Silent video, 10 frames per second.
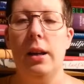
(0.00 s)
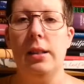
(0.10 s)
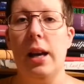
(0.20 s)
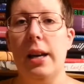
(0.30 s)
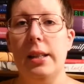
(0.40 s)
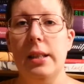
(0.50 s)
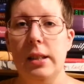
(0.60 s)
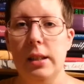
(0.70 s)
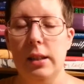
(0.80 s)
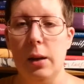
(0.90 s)
has had
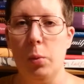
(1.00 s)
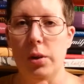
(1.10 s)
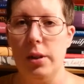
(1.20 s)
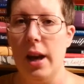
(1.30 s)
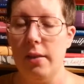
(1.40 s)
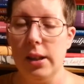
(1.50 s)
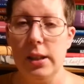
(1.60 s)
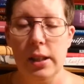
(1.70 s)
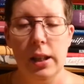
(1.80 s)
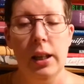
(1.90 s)
it that want to have
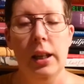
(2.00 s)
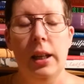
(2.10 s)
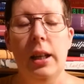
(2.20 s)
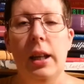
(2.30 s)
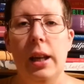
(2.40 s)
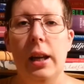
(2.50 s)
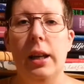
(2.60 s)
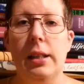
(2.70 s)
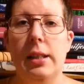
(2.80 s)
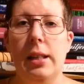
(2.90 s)
it,
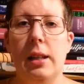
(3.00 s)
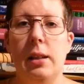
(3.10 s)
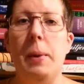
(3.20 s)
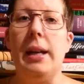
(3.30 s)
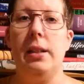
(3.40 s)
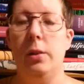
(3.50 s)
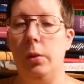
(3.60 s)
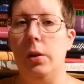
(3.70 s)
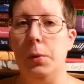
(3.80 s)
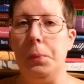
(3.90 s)
it's sent back
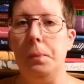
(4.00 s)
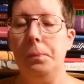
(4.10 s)
to you.